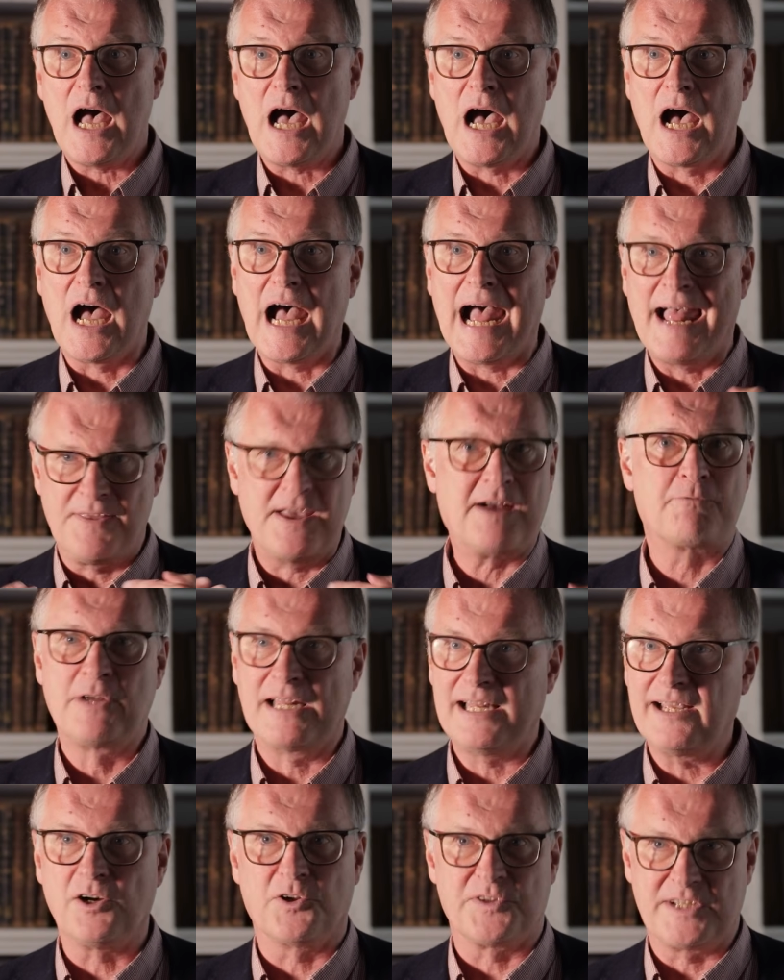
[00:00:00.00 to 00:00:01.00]
And that
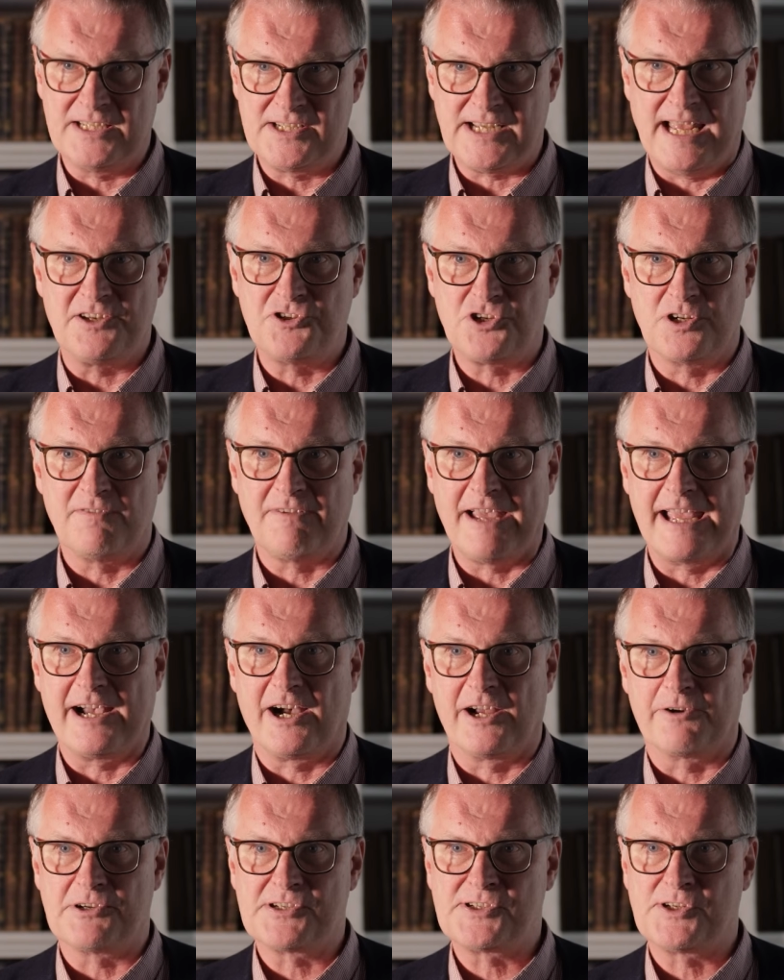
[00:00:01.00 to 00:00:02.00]
really got the attention of
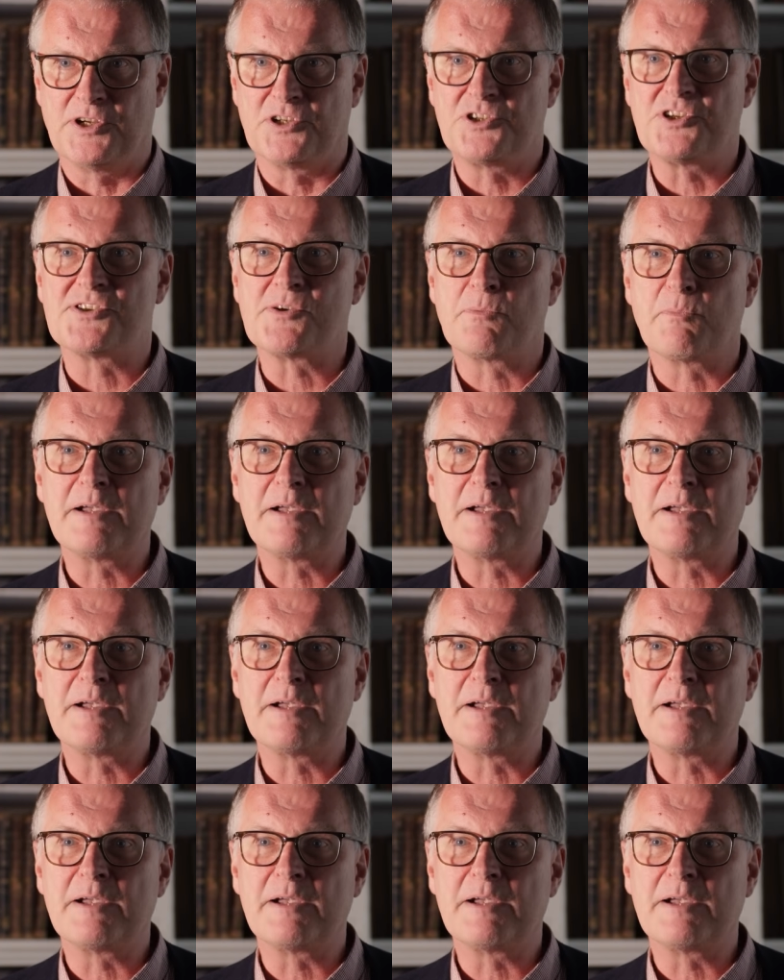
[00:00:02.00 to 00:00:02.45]
AI researchers.